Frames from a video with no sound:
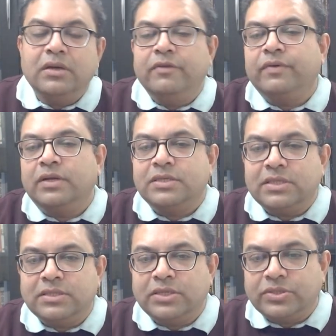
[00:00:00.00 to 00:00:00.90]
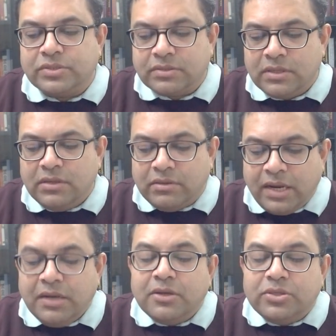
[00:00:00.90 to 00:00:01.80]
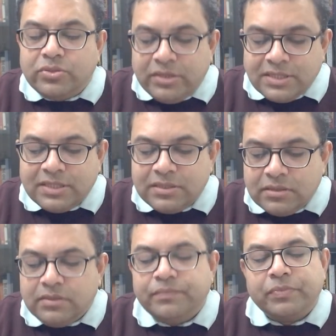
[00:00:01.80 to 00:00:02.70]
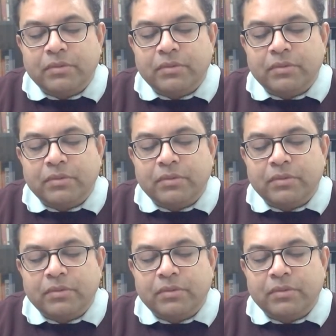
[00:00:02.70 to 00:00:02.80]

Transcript: difficult sensations right so this is the